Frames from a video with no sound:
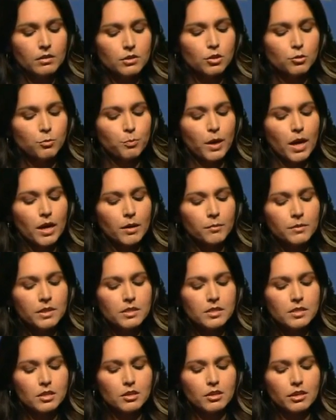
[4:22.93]
to bomb
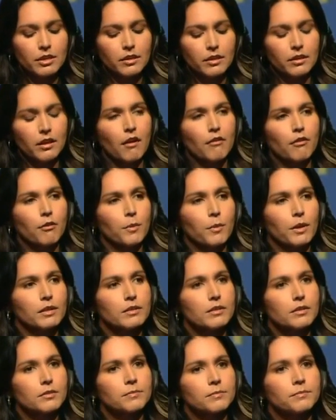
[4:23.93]
the Syrian
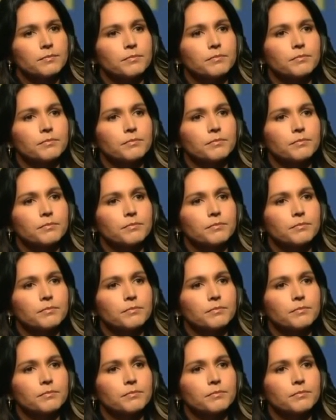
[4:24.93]
government.